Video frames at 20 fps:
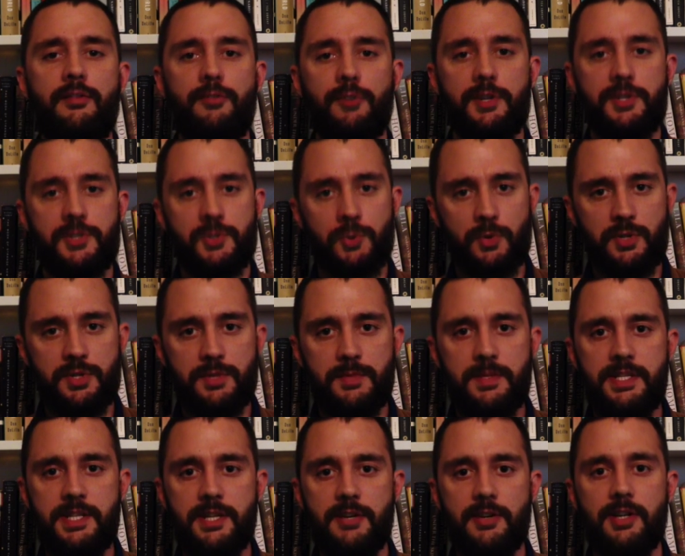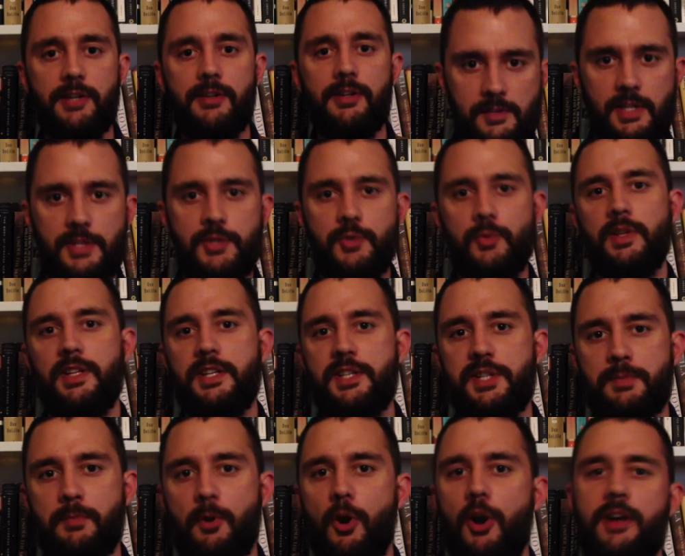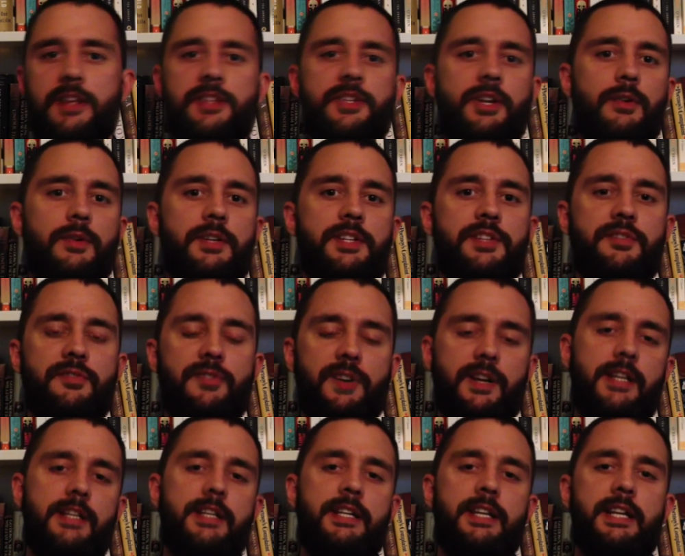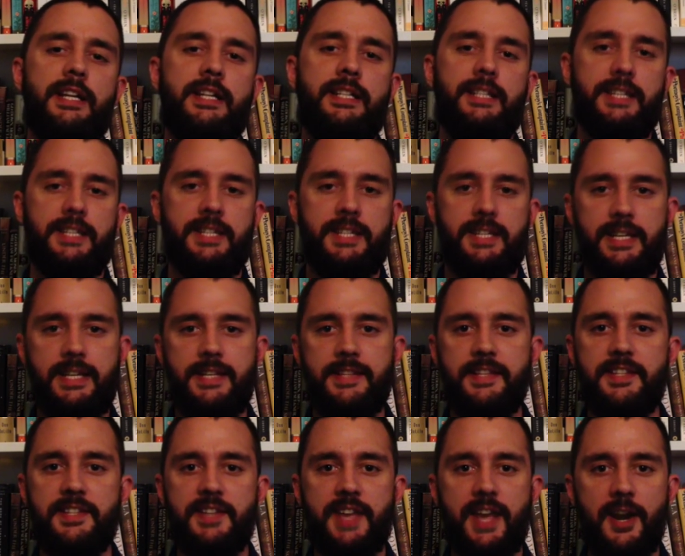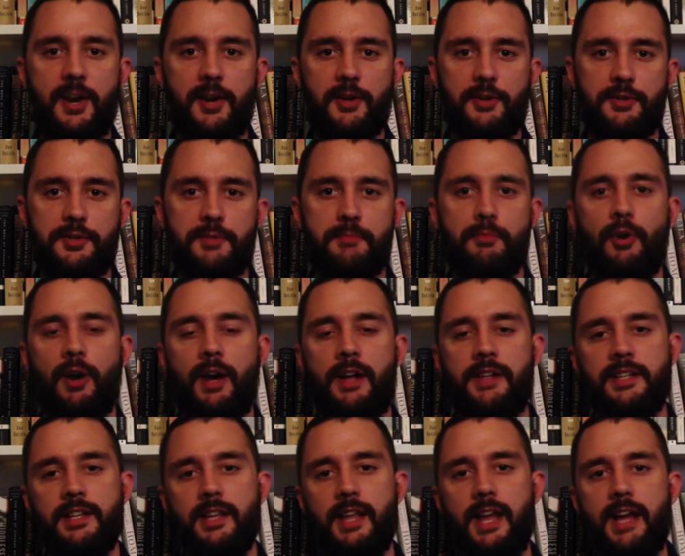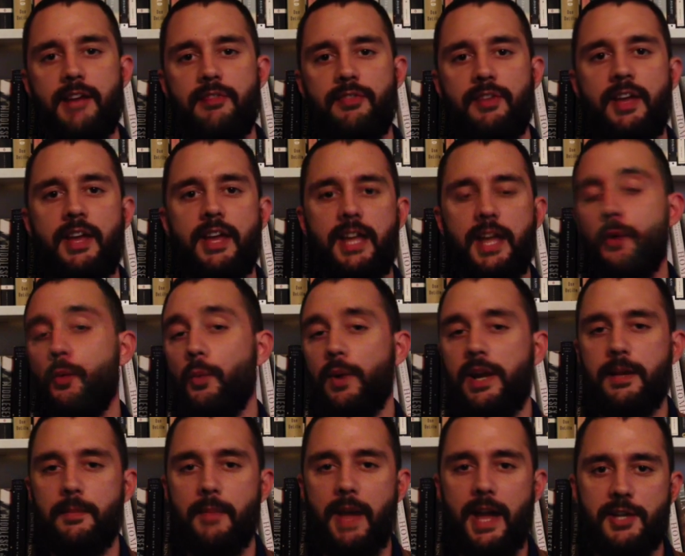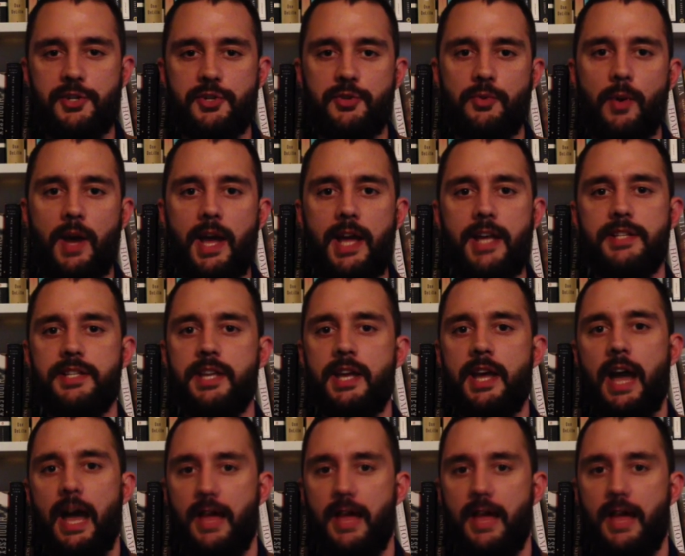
for its source material. It's really smart. It's always fun to see these characters brought to life in reimagined ways.